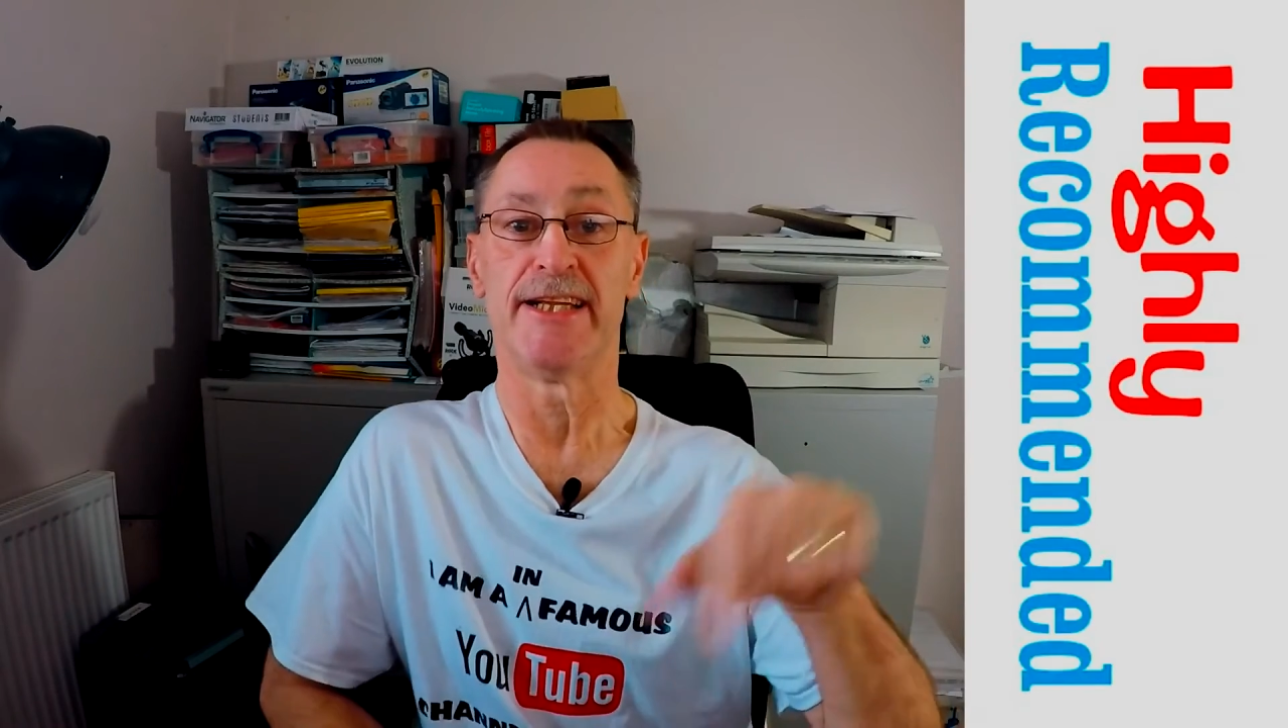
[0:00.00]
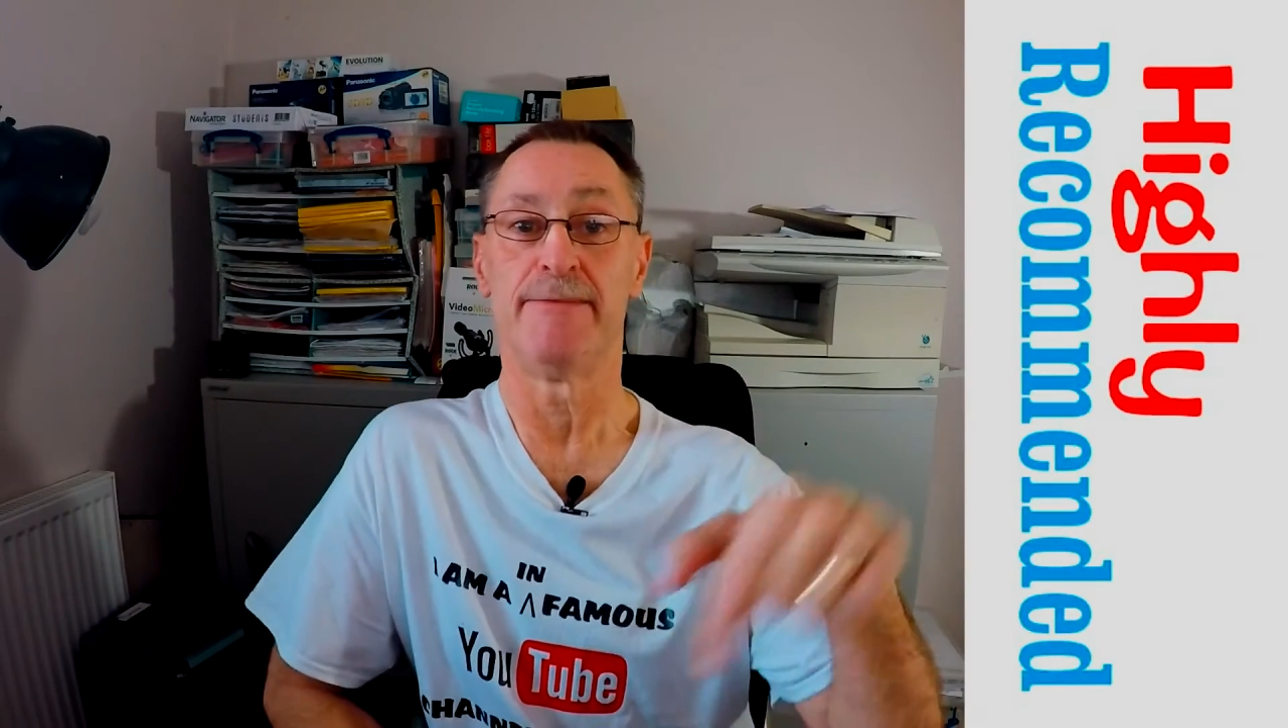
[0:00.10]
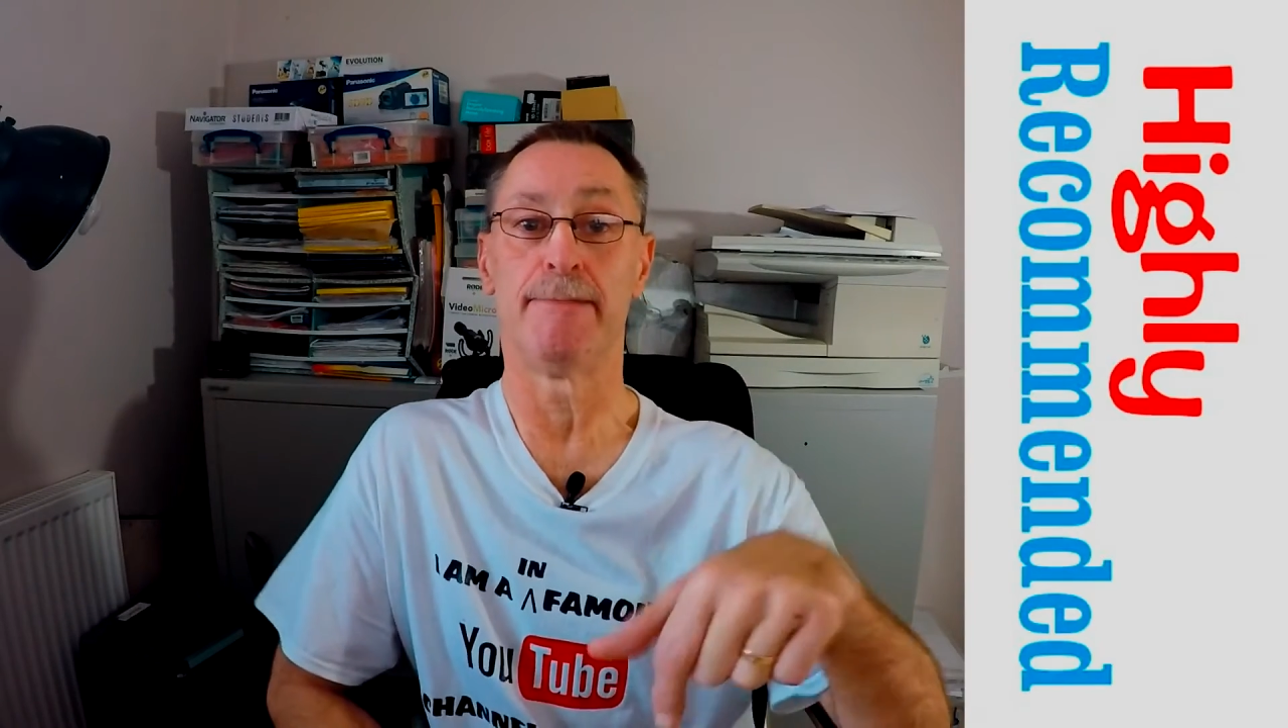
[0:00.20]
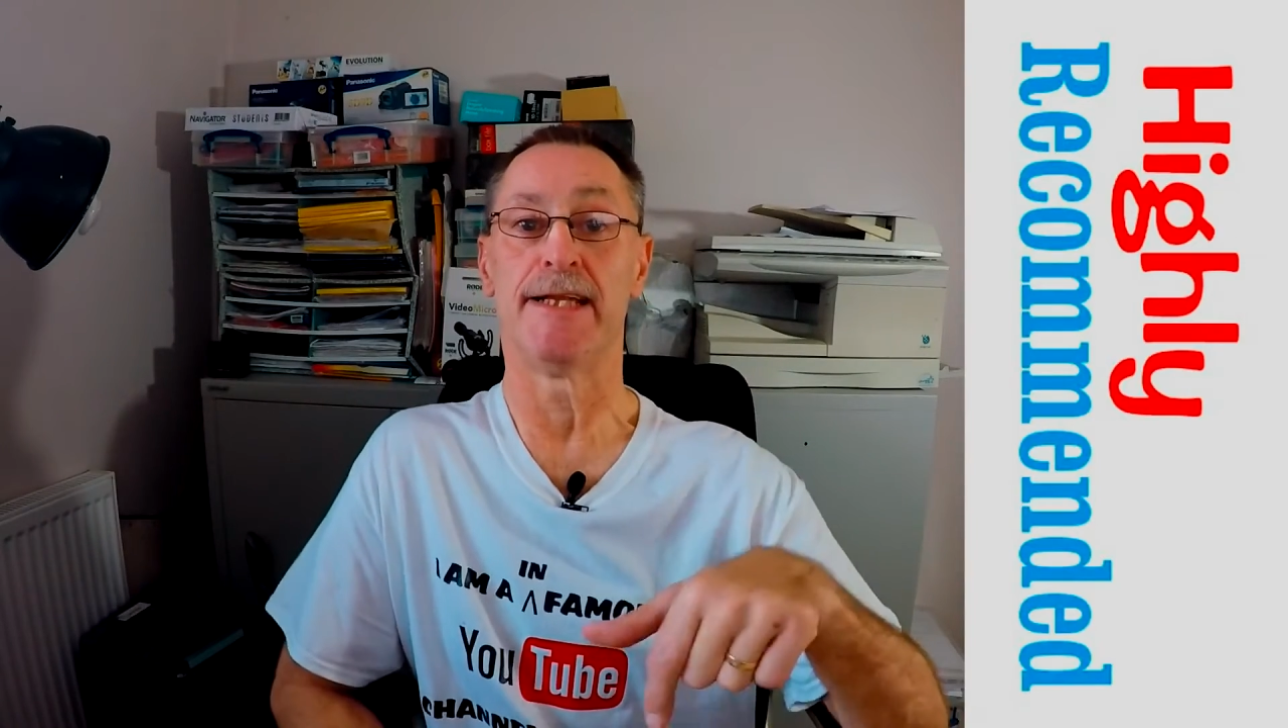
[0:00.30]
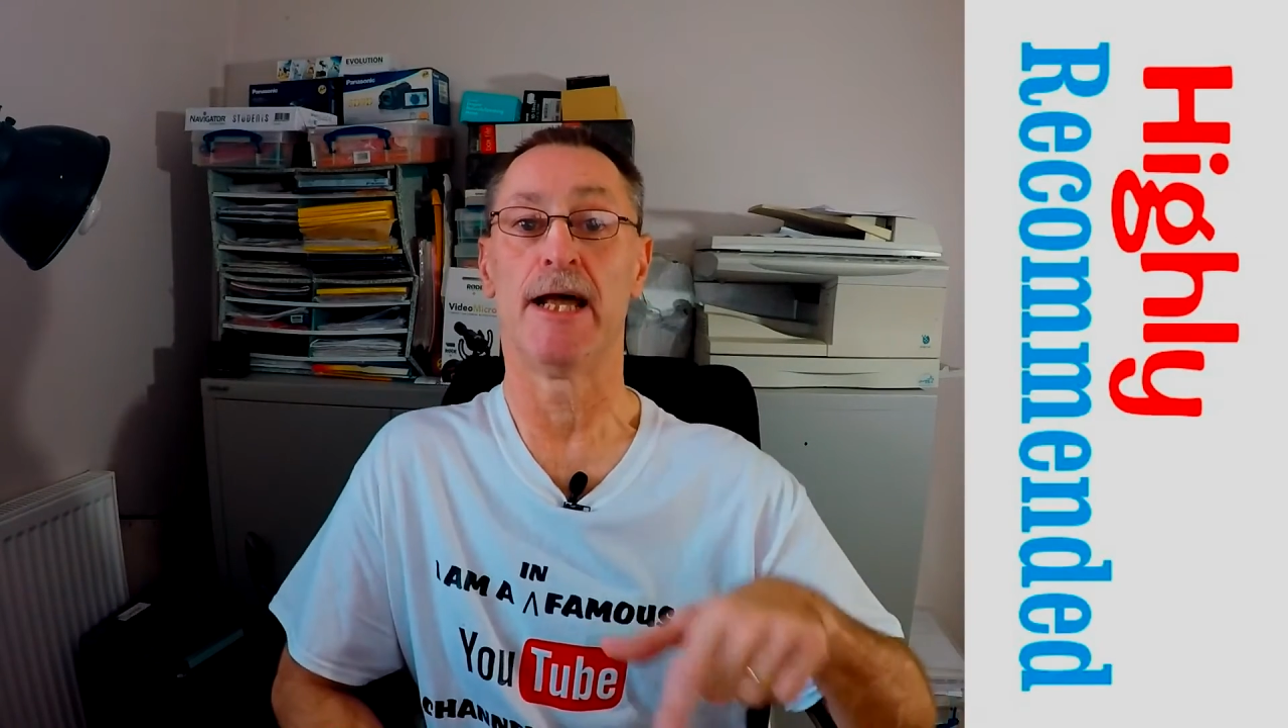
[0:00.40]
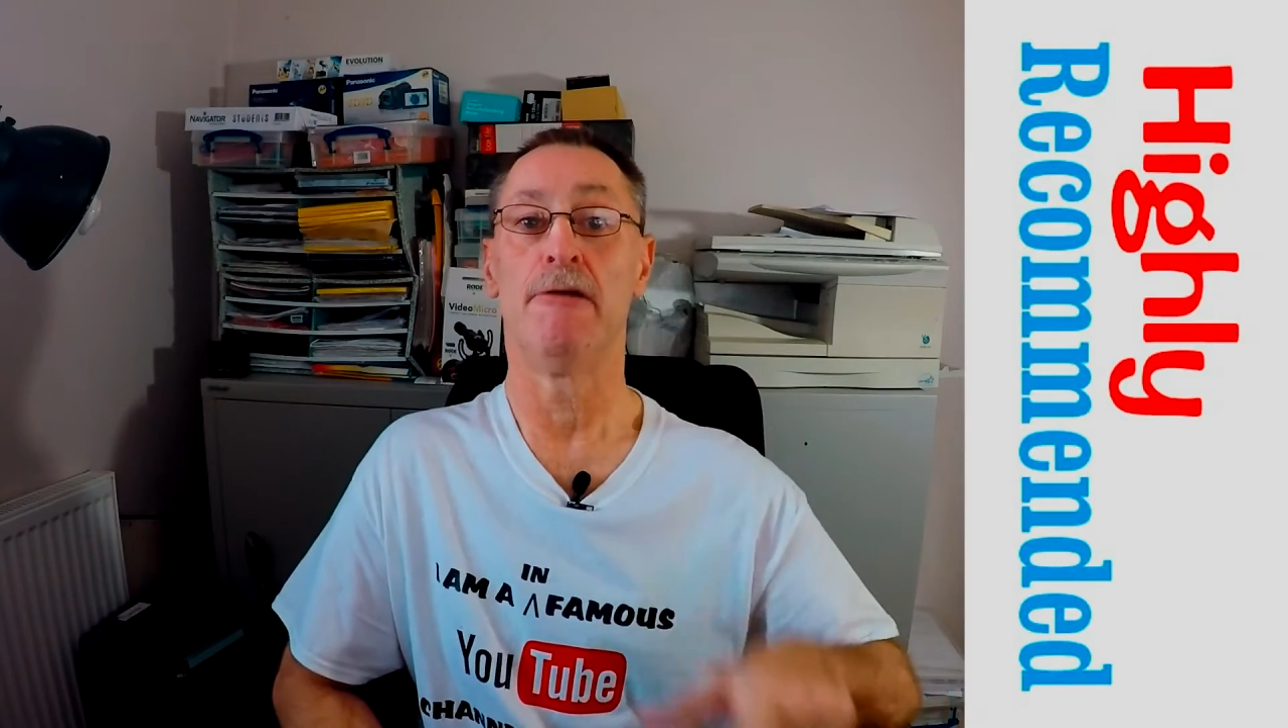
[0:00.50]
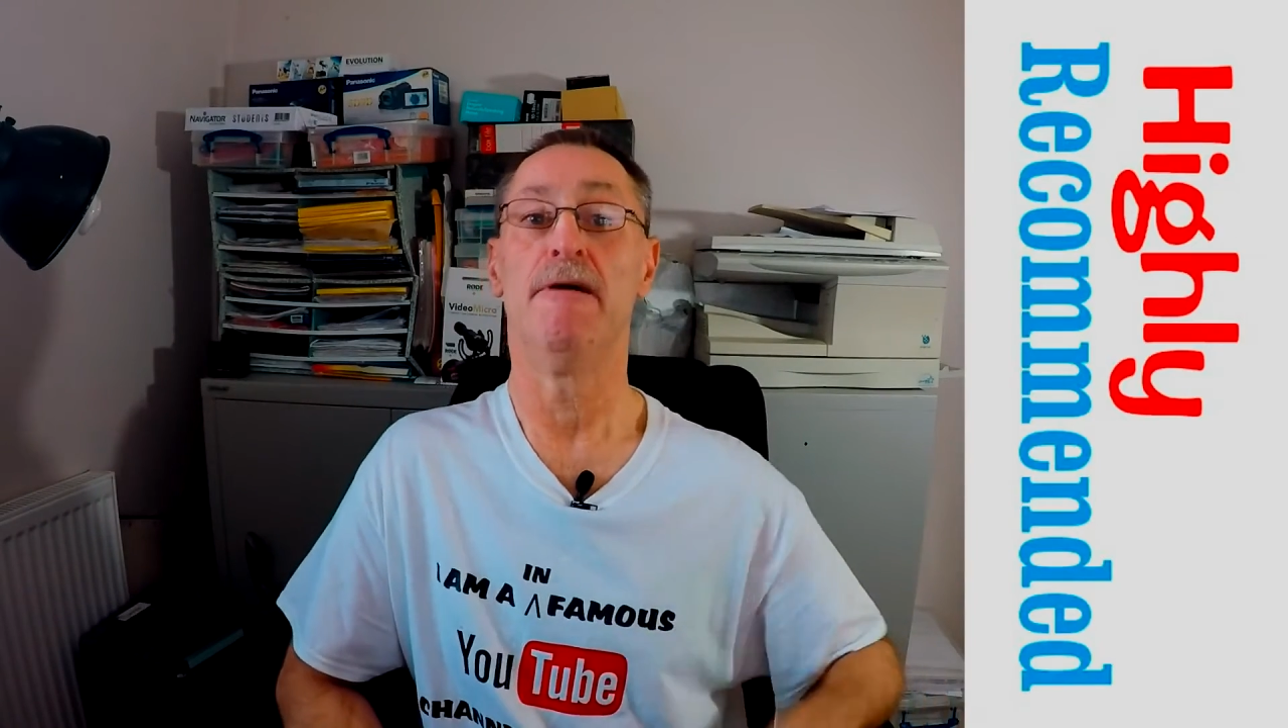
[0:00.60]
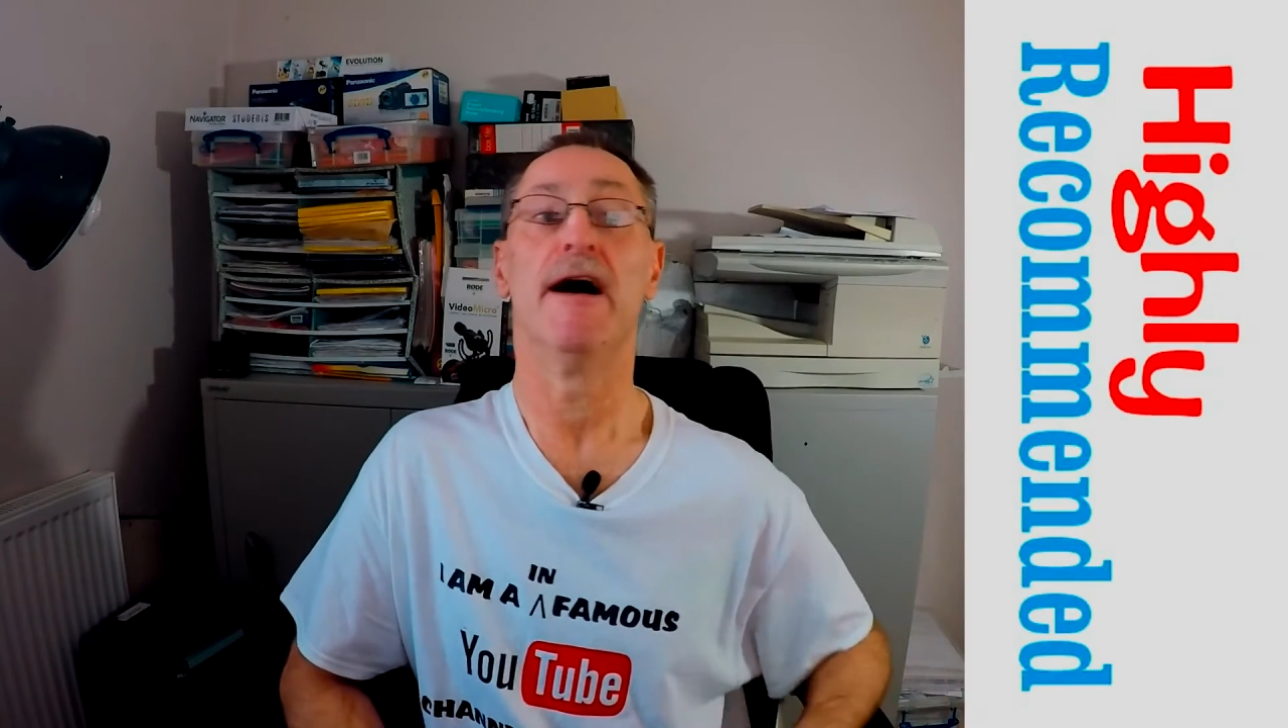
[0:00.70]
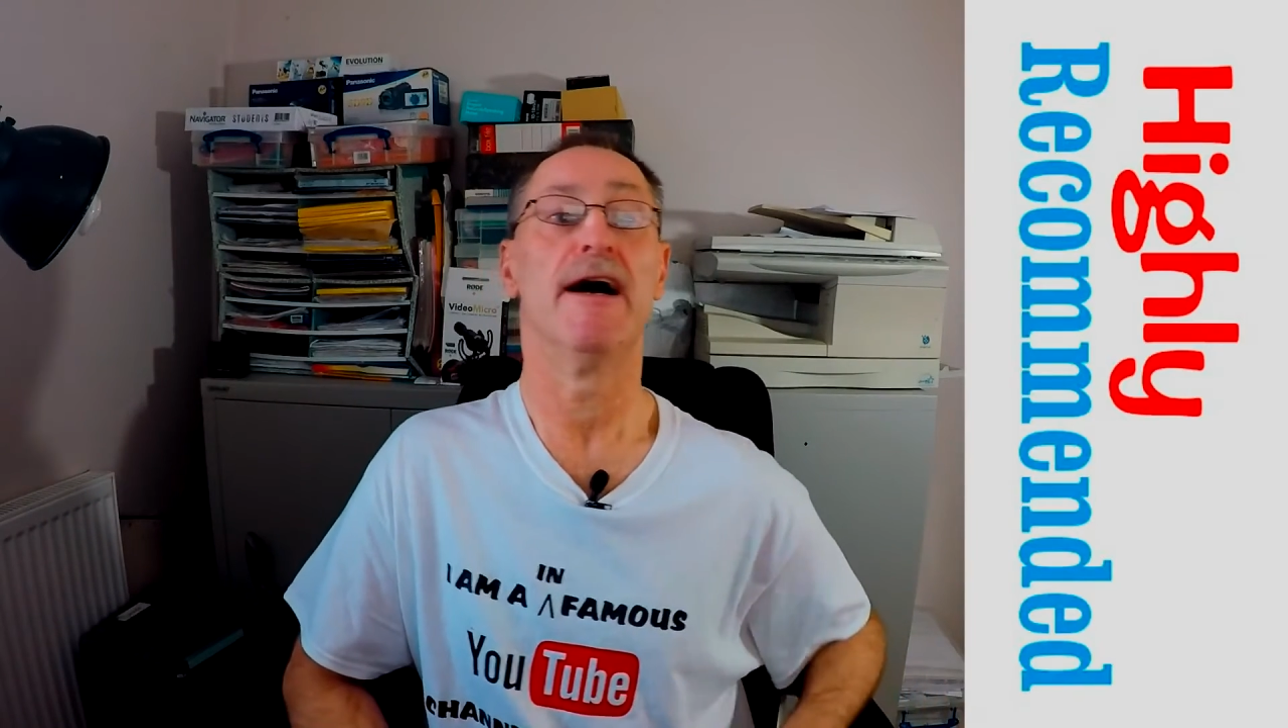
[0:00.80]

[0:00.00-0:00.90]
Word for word: in below.